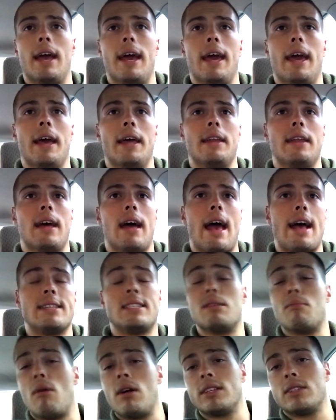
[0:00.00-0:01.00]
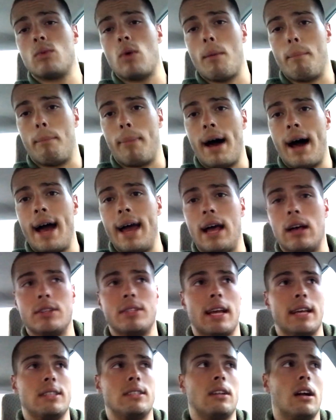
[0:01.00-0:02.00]
And as the months went by, I
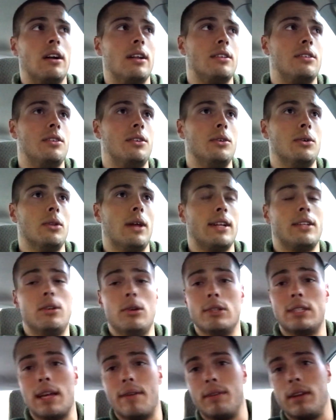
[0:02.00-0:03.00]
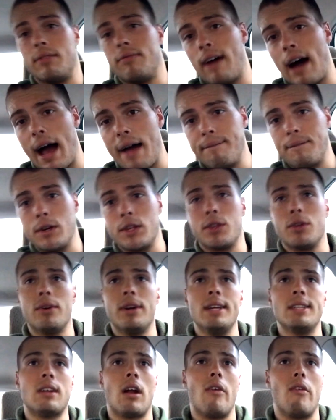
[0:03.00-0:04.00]
started to do like 275 for
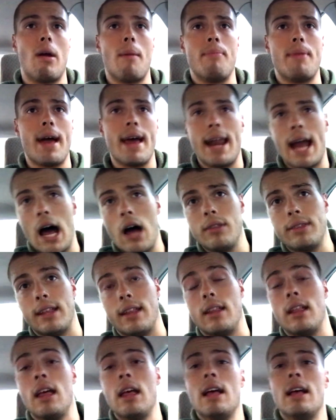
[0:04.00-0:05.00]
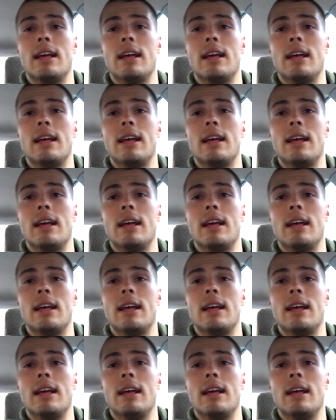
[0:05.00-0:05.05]
3, started rep that out, then